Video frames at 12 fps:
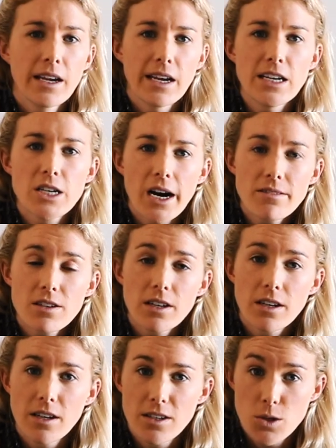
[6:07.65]
He drives
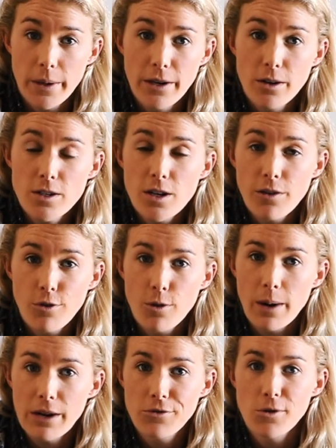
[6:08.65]
a Toyota
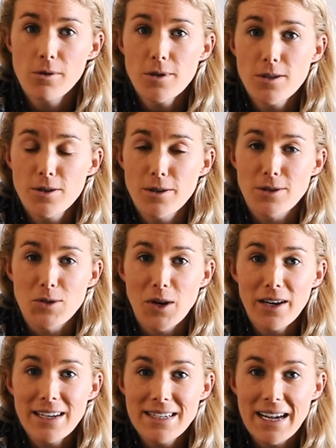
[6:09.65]
4x4, so it's
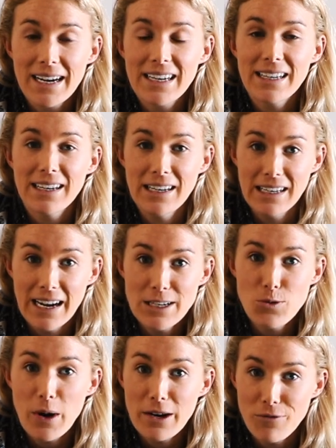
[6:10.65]
not exactly a
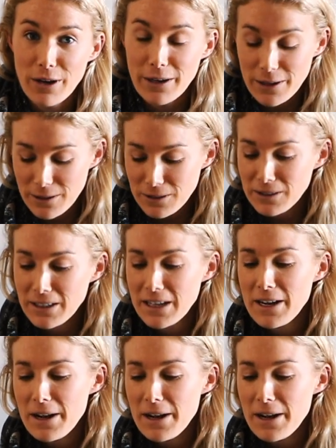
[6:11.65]
lightweight vehicle,